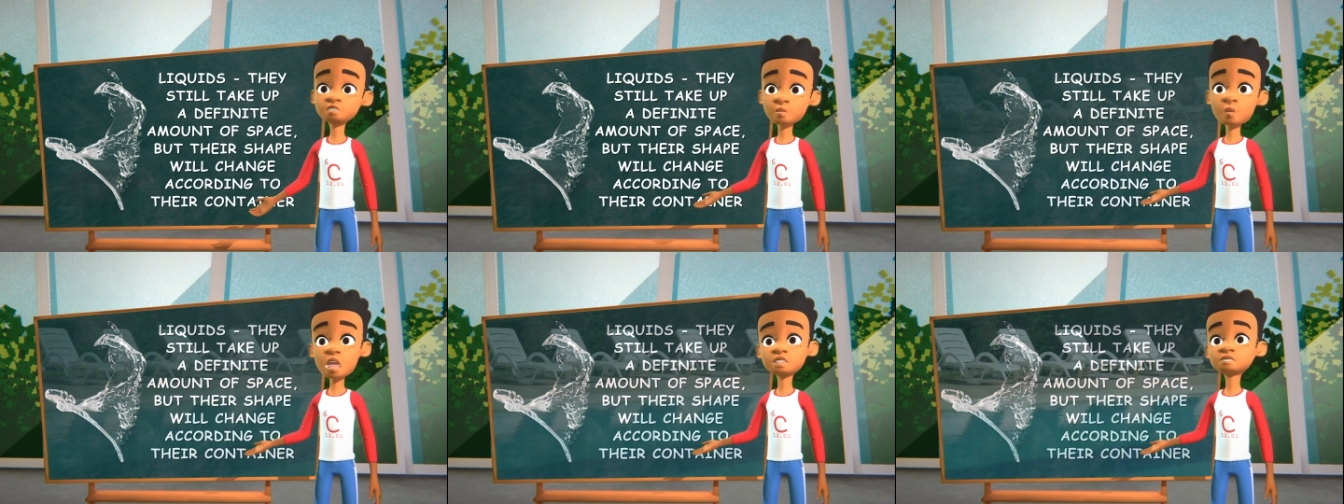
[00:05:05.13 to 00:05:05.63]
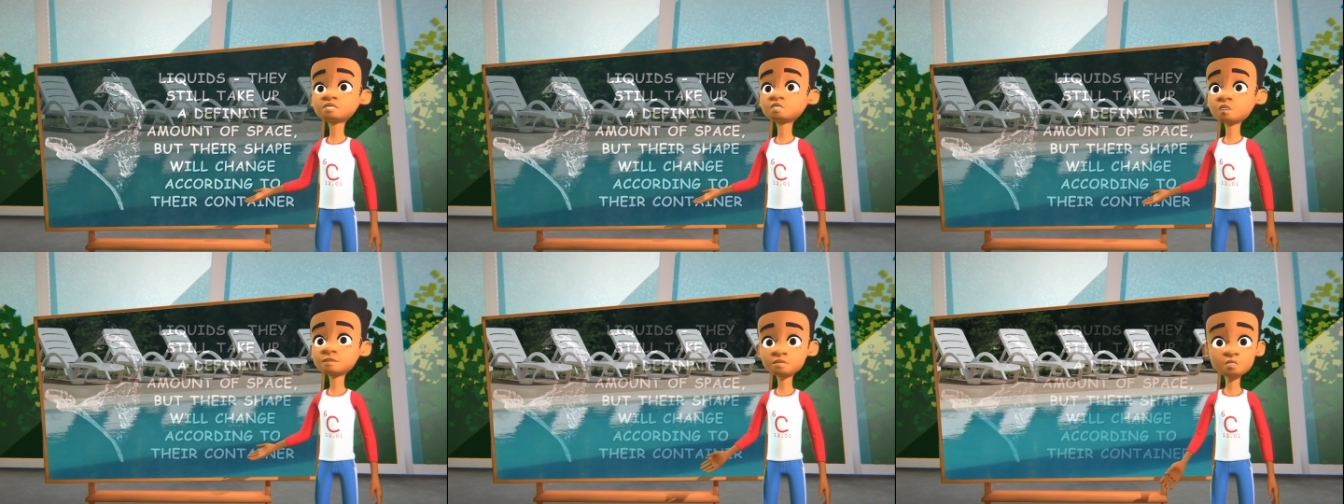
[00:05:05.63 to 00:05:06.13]
The water
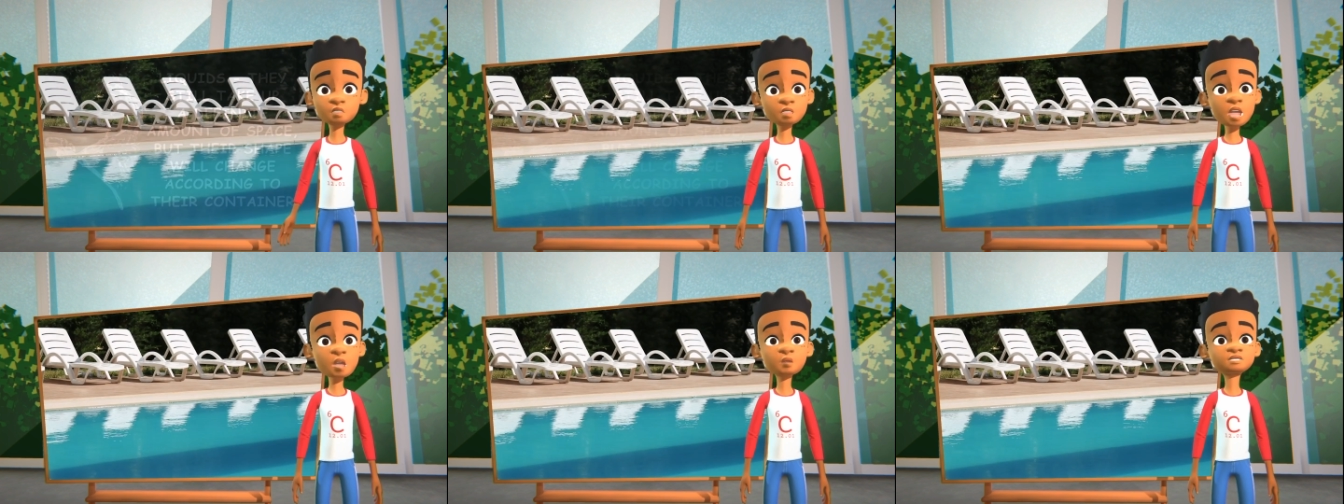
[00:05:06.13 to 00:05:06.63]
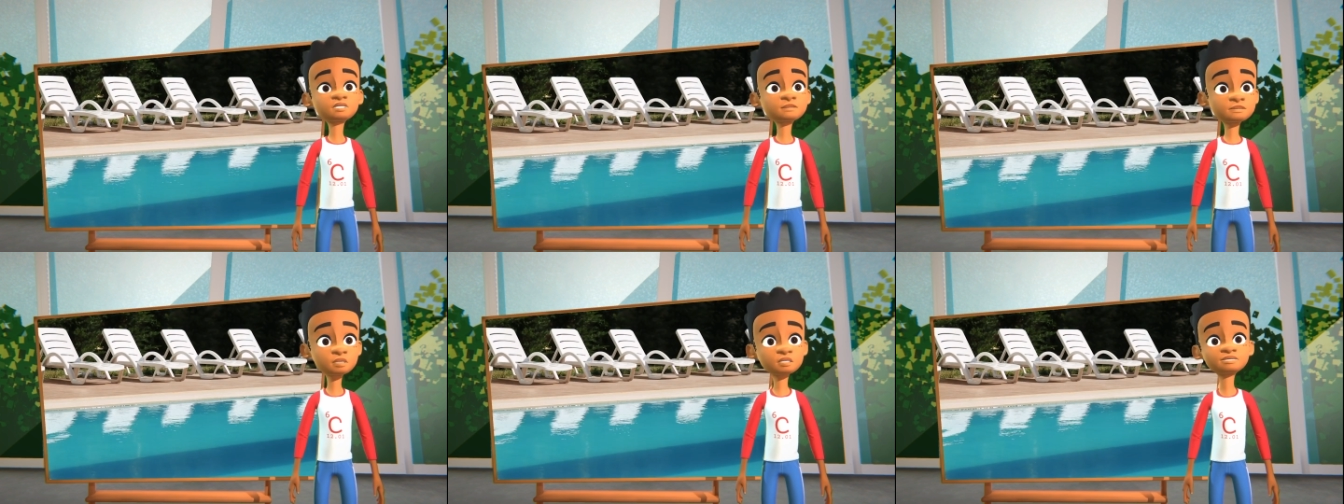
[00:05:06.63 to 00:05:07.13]
in our pool was
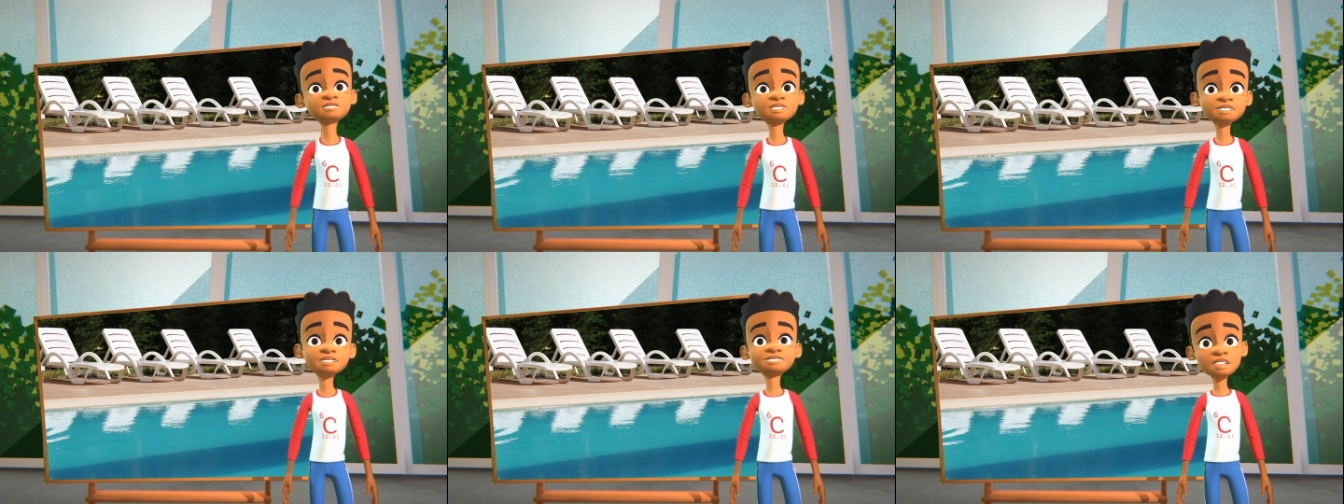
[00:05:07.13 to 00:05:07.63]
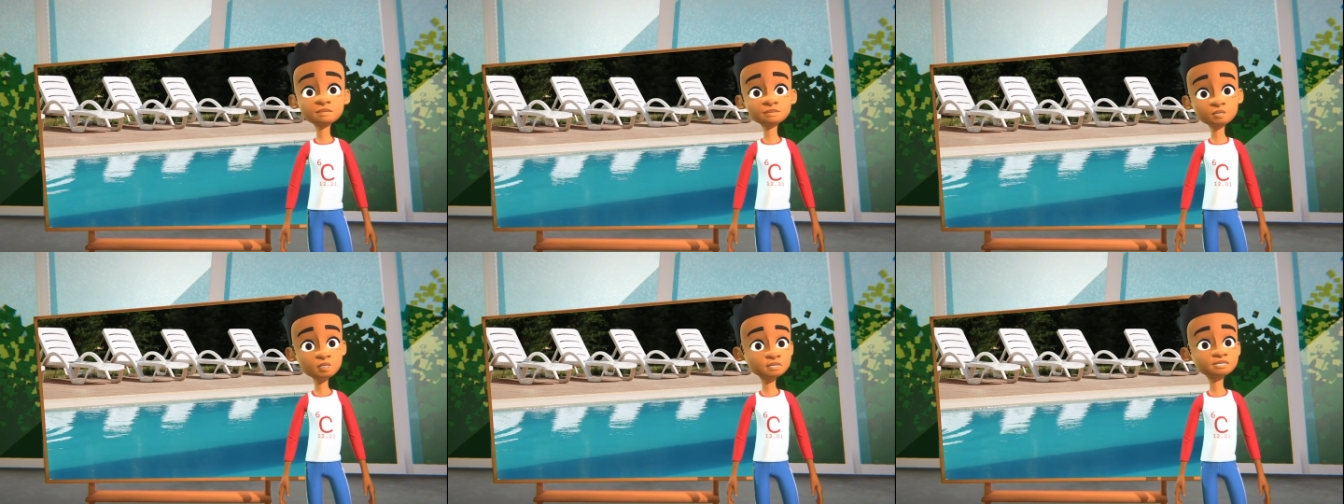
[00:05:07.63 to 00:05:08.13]
a perfect
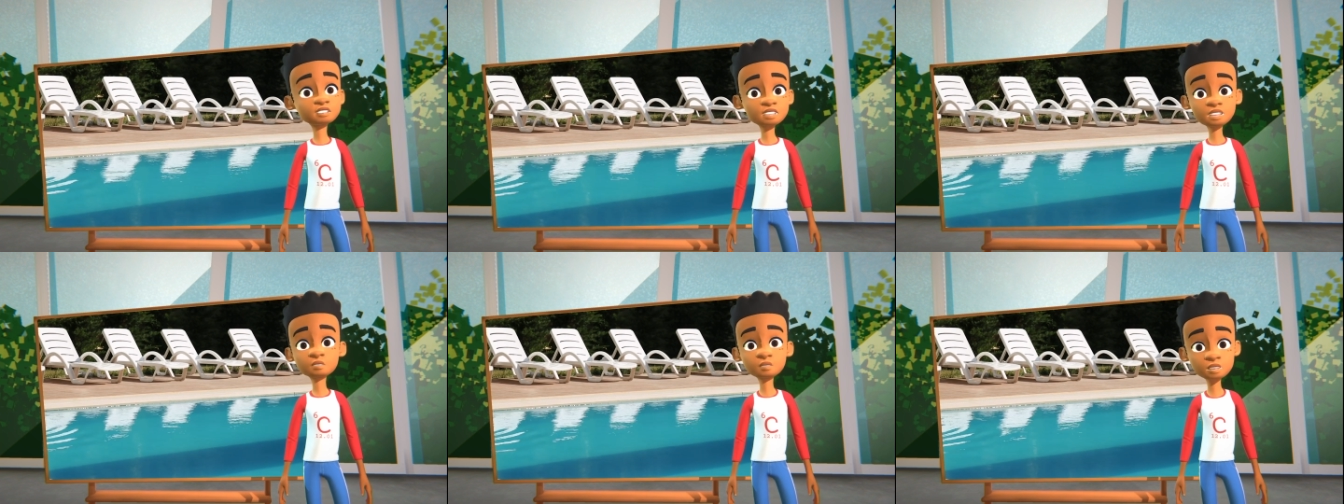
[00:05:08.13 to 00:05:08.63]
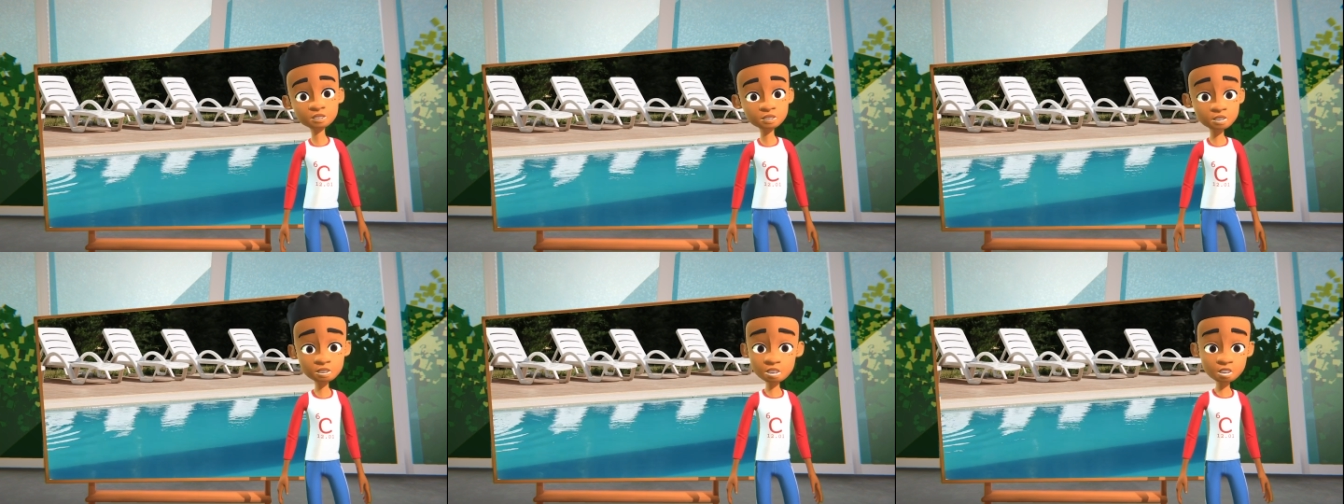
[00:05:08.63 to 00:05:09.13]
example of a liquid.